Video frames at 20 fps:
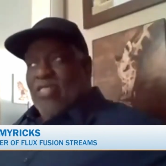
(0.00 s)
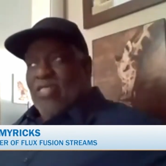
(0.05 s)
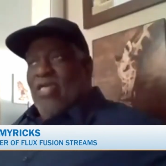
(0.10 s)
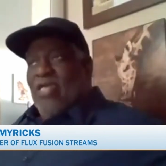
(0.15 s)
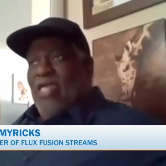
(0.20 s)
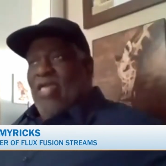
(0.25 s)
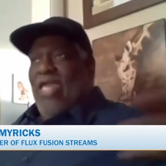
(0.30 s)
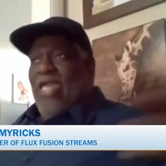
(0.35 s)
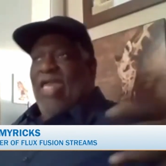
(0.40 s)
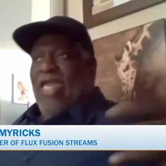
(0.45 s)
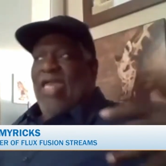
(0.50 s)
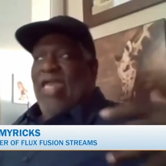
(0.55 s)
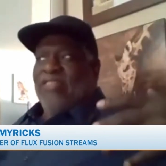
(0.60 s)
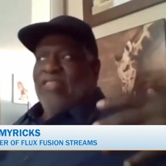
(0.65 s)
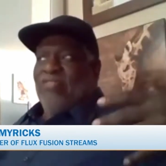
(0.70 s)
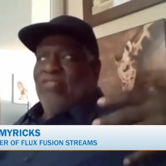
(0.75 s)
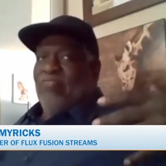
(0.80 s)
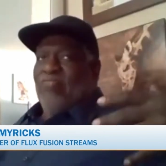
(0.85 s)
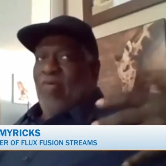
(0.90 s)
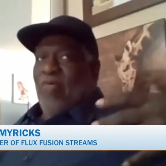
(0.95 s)
and
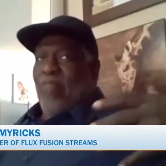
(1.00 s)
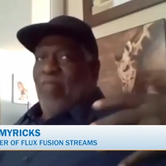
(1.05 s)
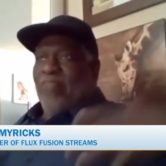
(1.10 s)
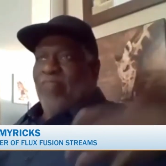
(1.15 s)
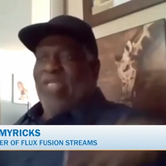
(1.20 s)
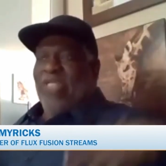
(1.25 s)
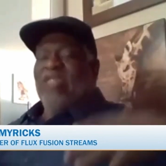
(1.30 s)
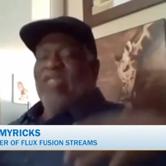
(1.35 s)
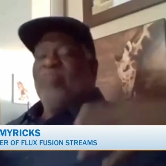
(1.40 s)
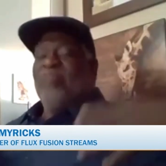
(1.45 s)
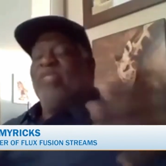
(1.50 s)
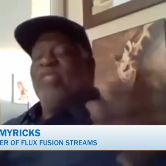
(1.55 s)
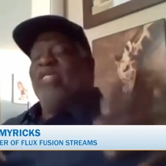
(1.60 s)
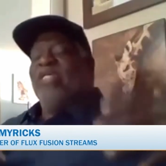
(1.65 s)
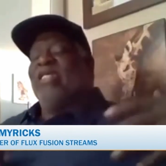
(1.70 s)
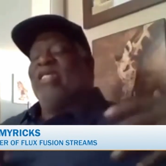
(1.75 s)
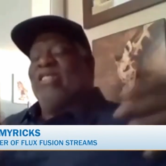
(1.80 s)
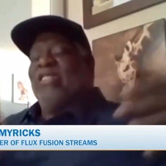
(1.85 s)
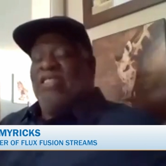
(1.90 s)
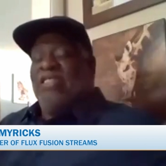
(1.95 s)
me being
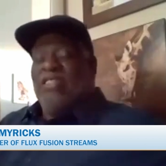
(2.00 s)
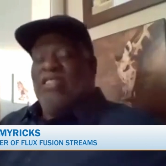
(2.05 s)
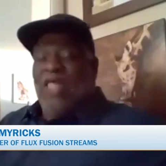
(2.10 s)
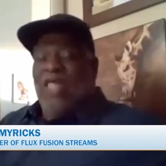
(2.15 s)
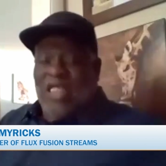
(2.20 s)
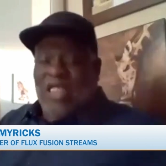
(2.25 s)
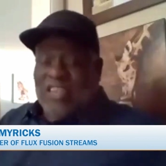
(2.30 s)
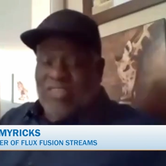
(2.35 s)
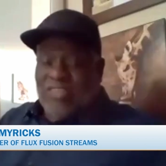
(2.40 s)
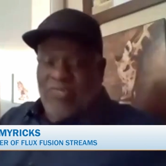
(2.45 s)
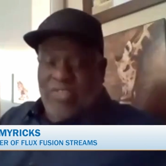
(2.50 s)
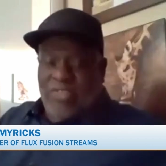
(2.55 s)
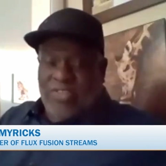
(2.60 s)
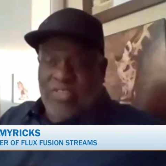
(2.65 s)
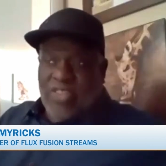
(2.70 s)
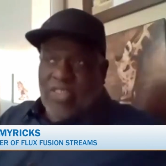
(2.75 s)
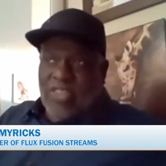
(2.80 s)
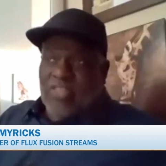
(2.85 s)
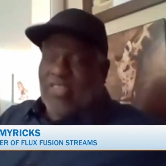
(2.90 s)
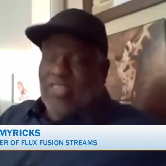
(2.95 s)
in Hollywood,
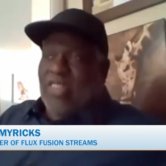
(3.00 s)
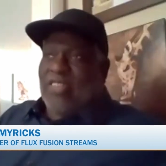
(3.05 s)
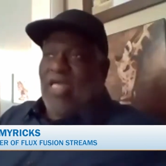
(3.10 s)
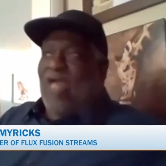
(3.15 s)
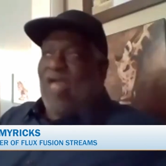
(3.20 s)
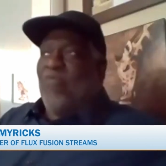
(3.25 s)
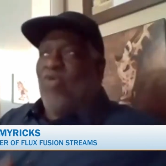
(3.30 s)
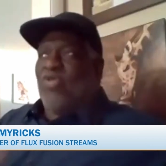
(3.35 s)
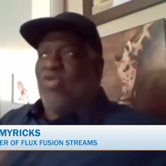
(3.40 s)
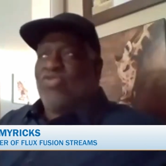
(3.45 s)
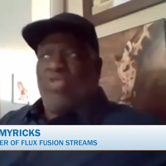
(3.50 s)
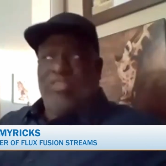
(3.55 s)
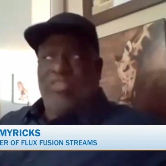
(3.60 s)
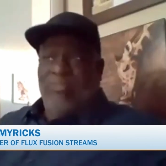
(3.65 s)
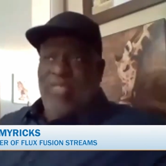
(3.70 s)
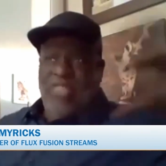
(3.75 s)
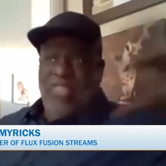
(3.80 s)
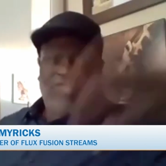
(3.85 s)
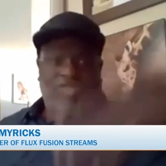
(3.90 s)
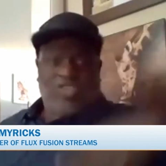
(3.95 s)
like I worked on The
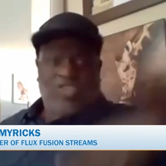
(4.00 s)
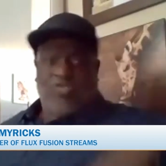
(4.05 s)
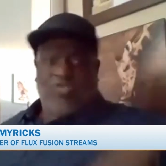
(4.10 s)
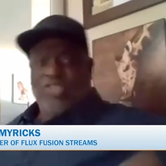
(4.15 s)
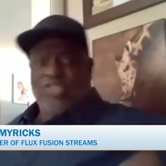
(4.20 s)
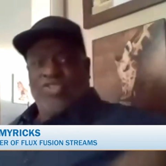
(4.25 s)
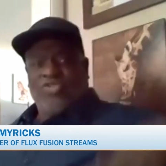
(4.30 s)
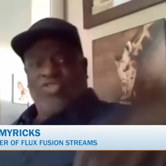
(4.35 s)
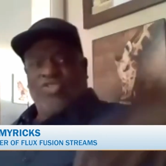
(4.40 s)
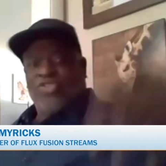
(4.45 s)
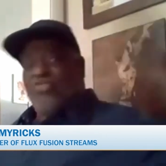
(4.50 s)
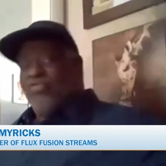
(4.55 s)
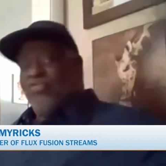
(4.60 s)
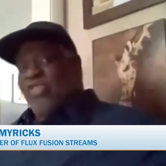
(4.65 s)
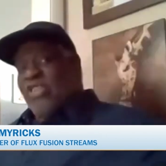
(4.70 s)
Matrix one, two, and three.